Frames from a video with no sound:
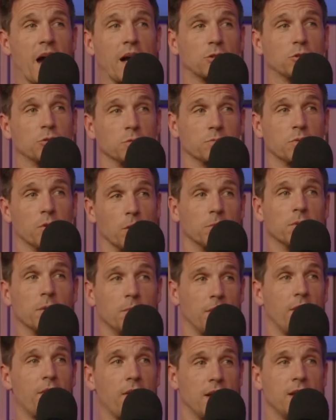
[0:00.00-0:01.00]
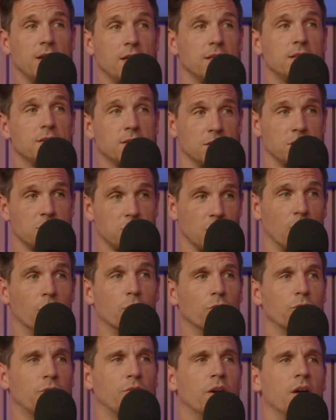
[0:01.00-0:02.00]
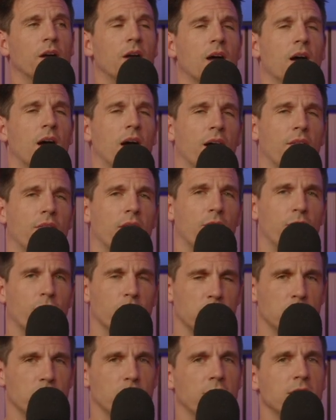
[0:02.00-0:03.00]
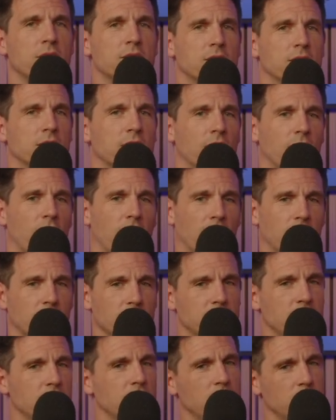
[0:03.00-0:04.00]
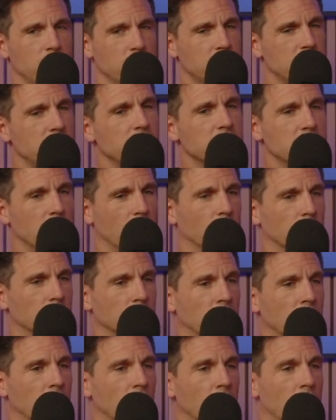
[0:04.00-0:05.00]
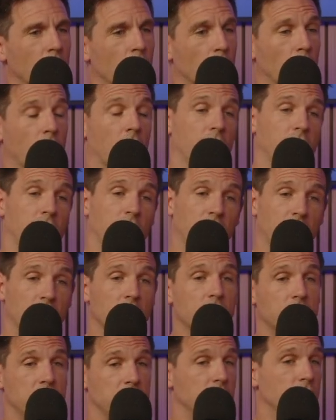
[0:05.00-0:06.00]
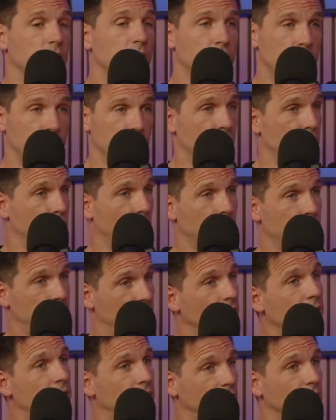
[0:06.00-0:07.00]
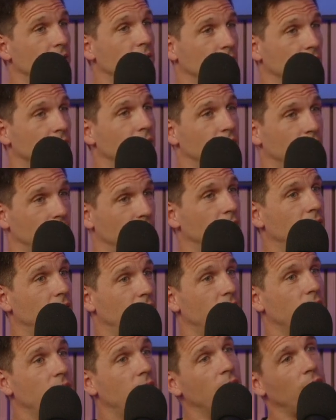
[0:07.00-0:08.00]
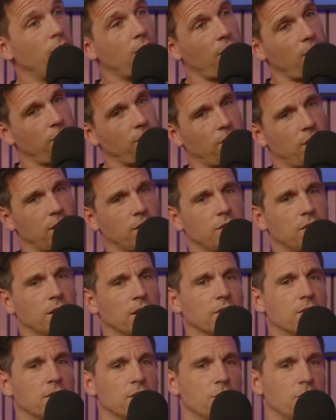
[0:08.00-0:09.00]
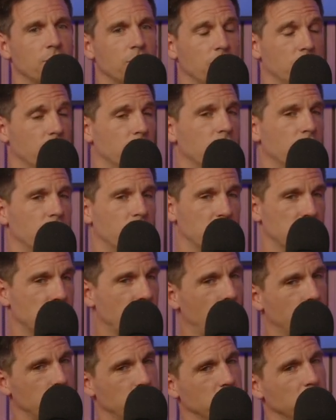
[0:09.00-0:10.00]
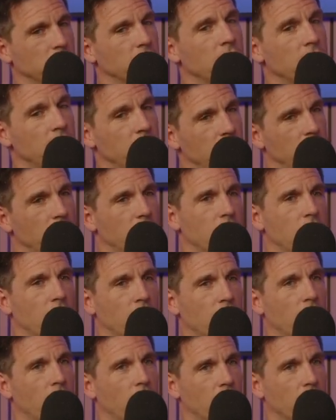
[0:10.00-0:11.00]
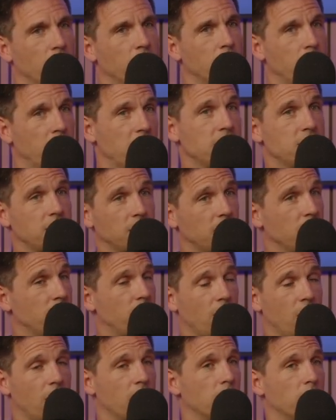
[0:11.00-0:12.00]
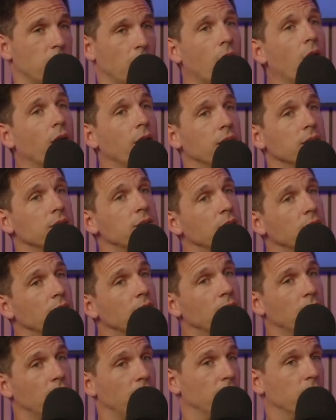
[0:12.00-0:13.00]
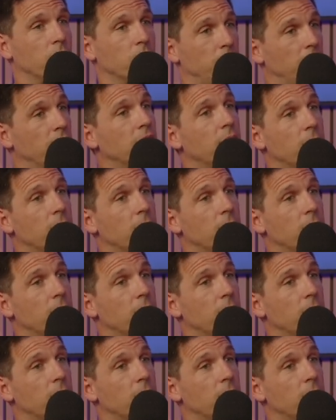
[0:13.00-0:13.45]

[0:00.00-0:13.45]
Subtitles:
actual problem that they need to solve. And they're frustrated that they're continuously told, well, this is innovative and you should adopt it. Right. And then on the other side of things, the venture capital are basically flying blind a little bit